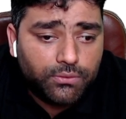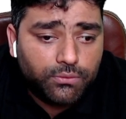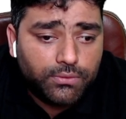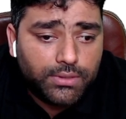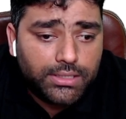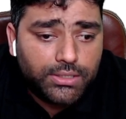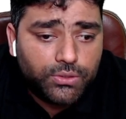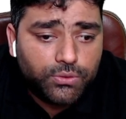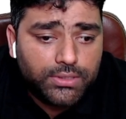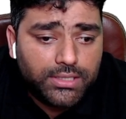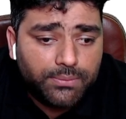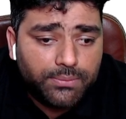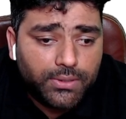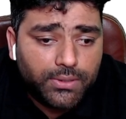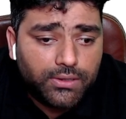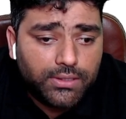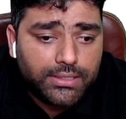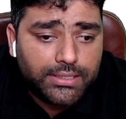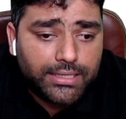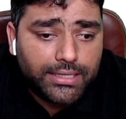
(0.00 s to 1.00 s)
1 to the
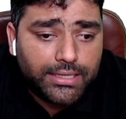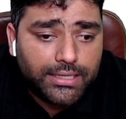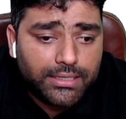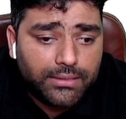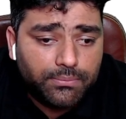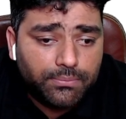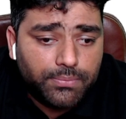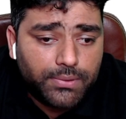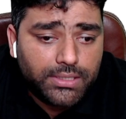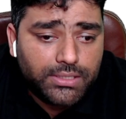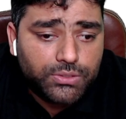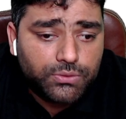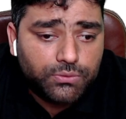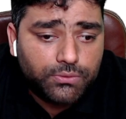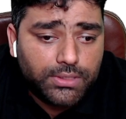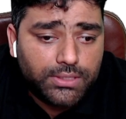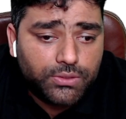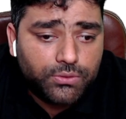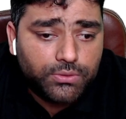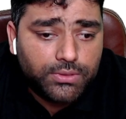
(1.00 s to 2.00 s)
power 10 plus
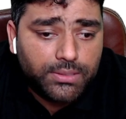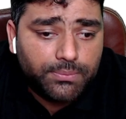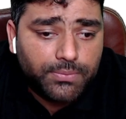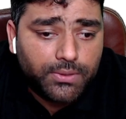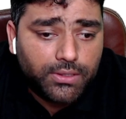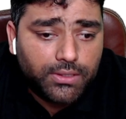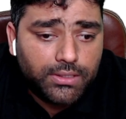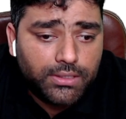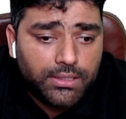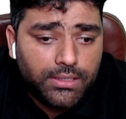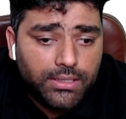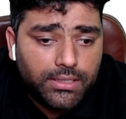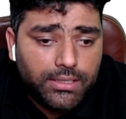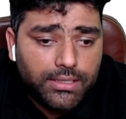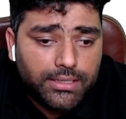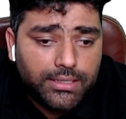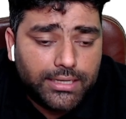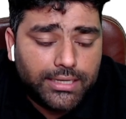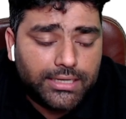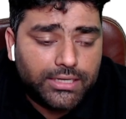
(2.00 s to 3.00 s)
1 to the power
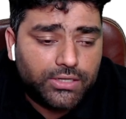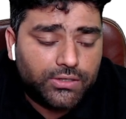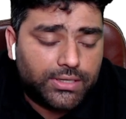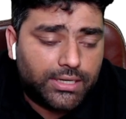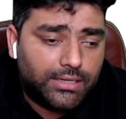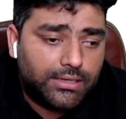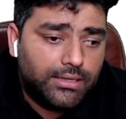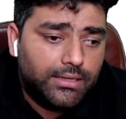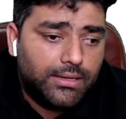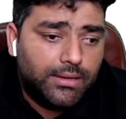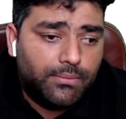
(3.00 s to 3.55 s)
negative 10.